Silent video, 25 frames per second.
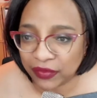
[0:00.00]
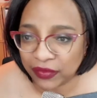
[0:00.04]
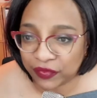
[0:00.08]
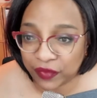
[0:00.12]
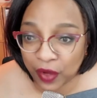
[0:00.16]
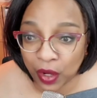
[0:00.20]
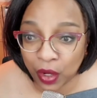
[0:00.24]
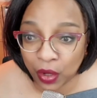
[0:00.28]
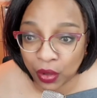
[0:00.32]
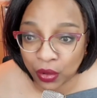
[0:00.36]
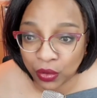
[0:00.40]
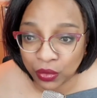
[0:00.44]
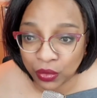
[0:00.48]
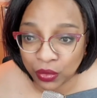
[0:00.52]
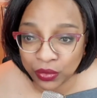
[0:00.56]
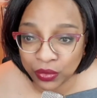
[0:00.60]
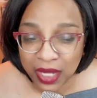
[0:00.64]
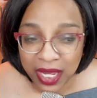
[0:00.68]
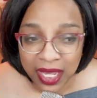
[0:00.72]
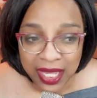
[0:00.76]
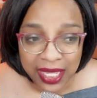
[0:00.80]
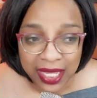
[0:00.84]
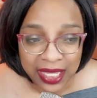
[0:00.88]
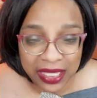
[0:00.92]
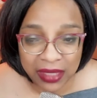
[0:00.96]
Phone,
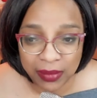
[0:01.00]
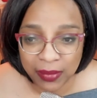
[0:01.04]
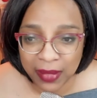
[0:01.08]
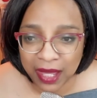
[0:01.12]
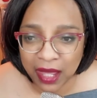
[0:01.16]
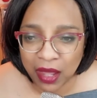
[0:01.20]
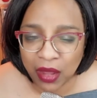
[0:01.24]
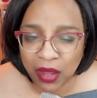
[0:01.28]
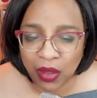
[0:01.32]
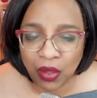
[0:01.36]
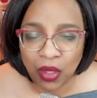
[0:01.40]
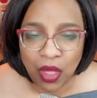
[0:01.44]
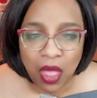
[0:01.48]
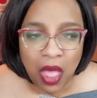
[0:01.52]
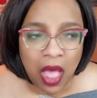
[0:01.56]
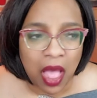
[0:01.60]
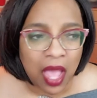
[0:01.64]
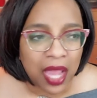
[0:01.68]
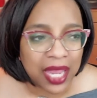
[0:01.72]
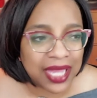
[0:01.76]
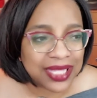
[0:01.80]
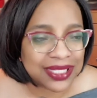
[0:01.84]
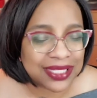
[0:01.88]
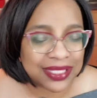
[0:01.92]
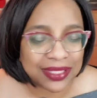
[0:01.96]
email,
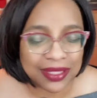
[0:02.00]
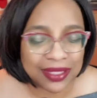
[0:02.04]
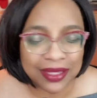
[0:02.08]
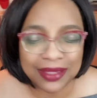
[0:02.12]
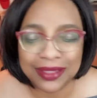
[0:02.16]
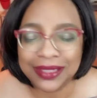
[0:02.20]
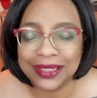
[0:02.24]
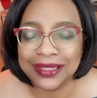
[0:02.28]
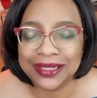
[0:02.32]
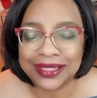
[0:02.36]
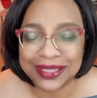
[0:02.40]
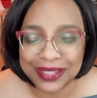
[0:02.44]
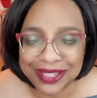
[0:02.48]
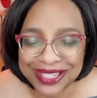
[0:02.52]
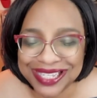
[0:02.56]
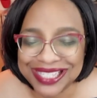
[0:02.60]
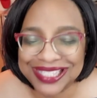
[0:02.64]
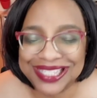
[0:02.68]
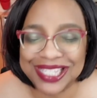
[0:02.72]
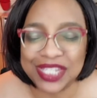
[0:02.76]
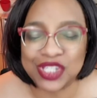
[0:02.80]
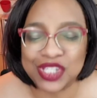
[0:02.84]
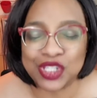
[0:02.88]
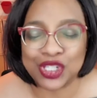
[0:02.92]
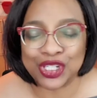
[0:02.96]
it's it's
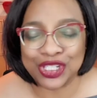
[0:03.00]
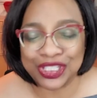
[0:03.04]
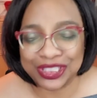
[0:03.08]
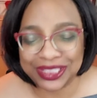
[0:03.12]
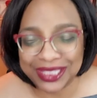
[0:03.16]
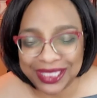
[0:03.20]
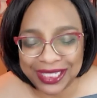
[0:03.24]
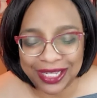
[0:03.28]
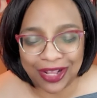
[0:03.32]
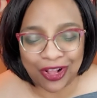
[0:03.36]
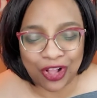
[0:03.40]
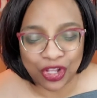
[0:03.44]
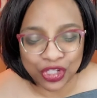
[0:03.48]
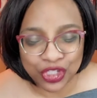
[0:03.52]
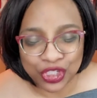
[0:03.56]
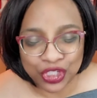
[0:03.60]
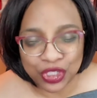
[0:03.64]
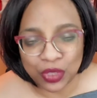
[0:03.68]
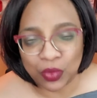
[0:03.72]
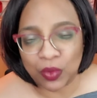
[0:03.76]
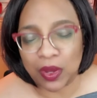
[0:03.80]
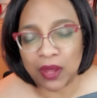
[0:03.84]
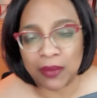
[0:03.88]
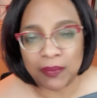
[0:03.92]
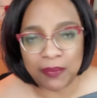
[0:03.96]
additionally
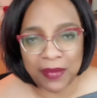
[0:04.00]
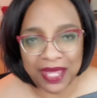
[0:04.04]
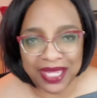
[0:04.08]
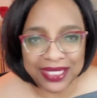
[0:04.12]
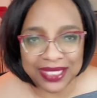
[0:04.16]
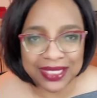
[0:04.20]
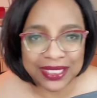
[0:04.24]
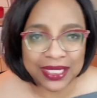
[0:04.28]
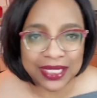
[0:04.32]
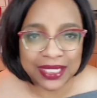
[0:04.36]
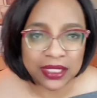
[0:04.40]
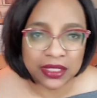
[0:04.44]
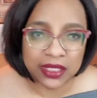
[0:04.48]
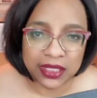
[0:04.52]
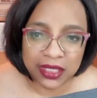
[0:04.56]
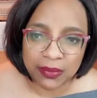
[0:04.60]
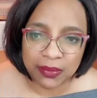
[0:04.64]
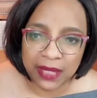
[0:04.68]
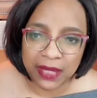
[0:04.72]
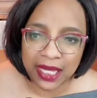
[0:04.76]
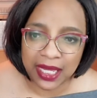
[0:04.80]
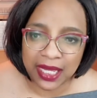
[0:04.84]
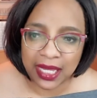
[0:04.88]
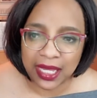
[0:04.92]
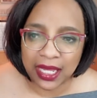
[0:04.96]
also amazing to
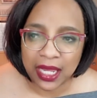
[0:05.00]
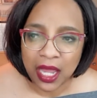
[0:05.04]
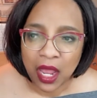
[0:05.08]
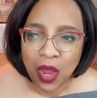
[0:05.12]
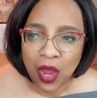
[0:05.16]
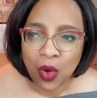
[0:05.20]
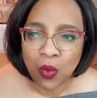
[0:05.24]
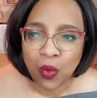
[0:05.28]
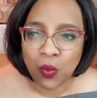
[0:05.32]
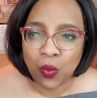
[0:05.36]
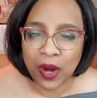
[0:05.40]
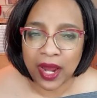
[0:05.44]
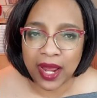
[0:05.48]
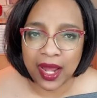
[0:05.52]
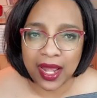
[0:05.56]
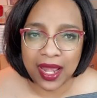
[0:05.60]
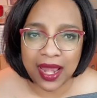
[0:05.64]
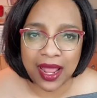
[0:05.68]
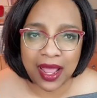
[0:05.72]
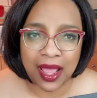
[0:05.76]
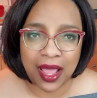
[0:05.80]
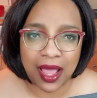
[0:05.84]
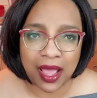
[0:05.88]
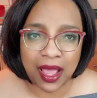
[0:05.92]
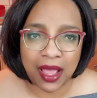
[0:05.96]
me when
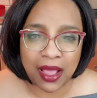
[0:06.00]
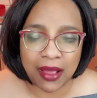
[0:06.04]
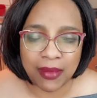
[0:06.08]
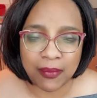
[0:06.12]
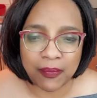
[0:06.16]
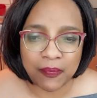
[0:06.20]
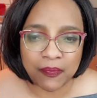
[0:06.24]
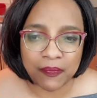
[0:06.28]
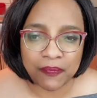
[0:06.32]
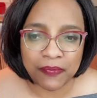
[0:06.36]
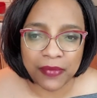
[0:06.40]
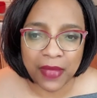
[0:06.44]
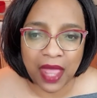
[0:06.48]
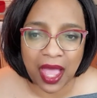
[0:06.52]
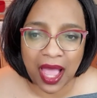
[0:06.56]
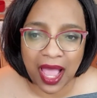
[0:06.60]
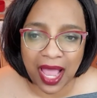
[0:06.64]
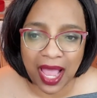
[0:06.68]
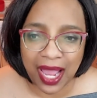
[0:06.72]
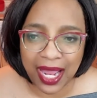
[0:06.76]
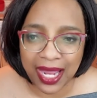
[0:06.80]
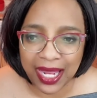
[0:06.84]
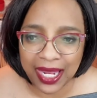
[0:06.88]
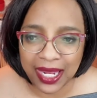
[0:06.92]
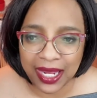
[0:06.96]
um,
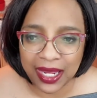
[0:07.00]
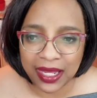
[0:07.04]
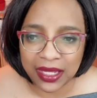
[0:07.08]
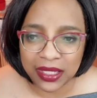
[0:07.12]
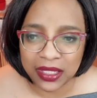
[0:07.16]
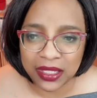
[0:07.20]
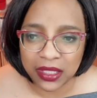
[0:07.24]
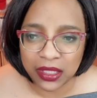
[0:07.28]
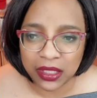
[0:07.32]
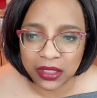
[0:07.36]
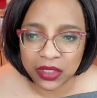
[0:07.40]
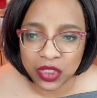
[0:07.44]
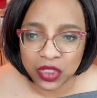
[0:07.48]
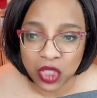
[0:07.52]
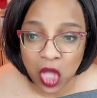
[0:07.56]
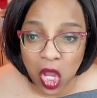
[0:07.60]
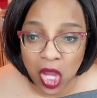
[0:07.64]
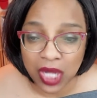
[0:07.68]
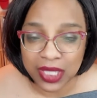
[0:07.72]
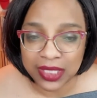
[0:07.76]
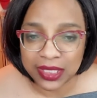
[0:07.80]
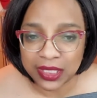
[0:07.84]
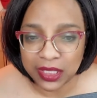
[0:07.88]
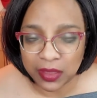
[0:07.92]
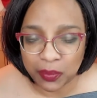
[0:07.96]
I
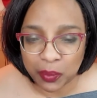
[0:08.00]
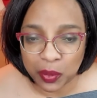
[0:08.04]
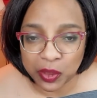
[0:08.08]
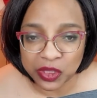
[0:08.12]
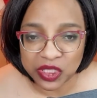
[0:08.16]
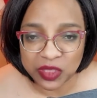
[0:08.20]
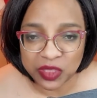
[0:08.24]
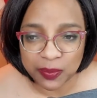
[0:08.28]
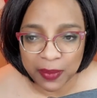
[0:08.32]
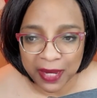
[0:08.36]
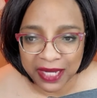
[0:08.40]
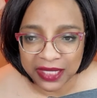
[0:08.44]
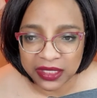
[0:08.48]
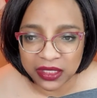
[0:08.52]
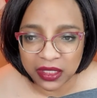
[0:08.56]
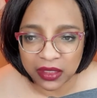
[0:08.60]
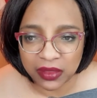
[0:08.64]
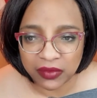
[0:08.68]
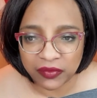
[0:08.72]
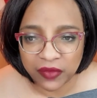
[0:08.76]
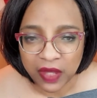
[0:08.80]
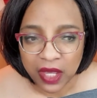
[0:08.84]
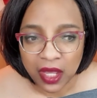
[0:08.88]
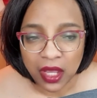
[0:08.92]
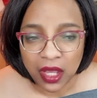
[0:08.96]
talk to
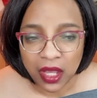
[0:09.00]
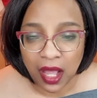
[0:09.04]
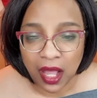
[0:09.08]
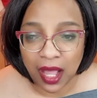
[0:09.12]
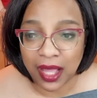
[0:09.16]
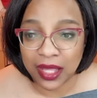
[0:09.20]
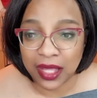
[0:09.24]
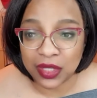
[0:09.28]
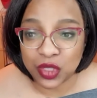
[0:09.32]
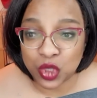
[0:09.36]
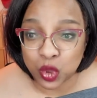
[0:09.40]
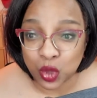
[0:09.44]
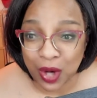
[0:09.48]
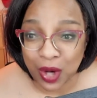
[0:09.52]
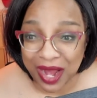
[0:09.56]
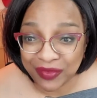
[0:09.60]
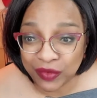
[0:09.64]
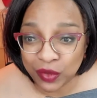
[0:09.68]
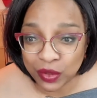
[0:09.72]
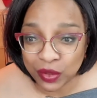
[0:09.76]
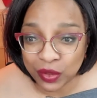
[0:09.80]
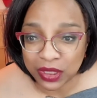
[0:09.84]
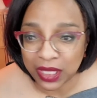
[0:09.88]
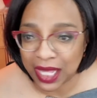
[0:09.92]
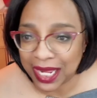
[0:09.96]
prospective uh,
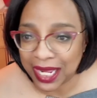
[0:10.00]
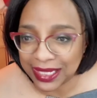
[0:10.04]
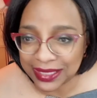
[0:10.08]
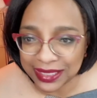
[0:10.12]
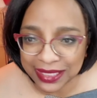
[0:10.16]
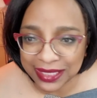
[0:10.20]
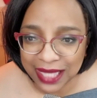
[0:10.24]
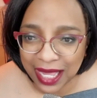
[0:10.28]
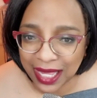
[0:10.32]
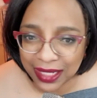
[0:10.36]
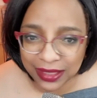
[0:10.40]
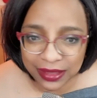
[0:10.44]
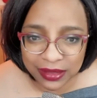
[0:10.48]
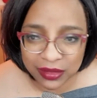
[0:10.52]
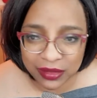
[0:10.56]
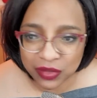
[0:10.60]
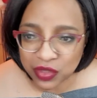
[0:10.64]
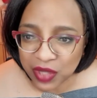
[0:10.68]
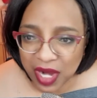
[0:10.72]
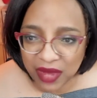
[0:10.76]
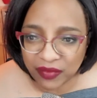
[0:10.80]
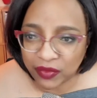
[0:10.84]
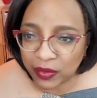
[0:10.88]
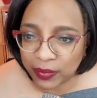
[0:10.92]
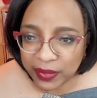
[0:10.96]
travel clients, not
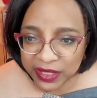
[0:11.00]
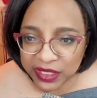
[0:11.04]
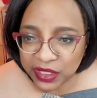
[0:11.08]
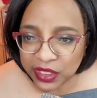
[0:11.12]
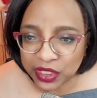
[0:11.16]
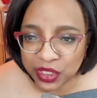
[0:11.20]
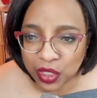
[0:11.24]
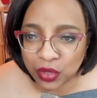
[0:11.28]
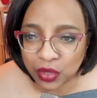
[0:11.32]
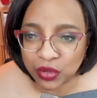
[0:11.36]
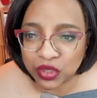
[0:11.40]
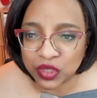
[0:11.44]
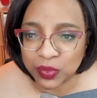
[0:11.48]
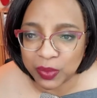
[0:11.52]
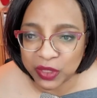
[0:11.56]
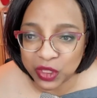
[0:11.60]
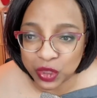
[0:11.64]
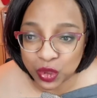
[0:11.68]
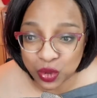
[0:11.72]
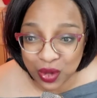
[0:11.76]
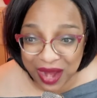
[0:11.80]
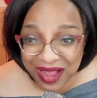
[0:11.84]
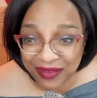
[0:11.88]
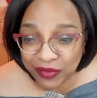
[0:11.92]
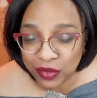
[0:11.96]
travel business owners, but
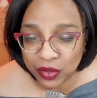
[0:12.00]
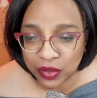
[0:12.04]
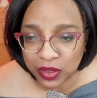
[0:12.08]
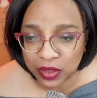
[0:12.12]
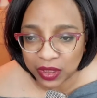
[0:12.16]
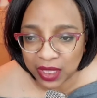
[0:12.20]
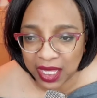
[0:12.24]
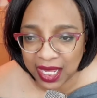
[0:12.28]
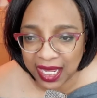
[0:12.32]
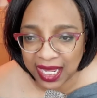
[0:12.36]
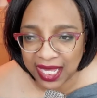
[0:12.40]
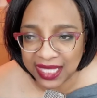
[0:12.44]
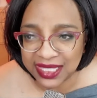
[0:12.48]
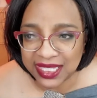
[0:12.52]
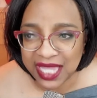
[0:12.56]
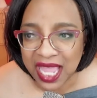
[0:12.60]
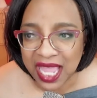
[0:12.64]
travel clients,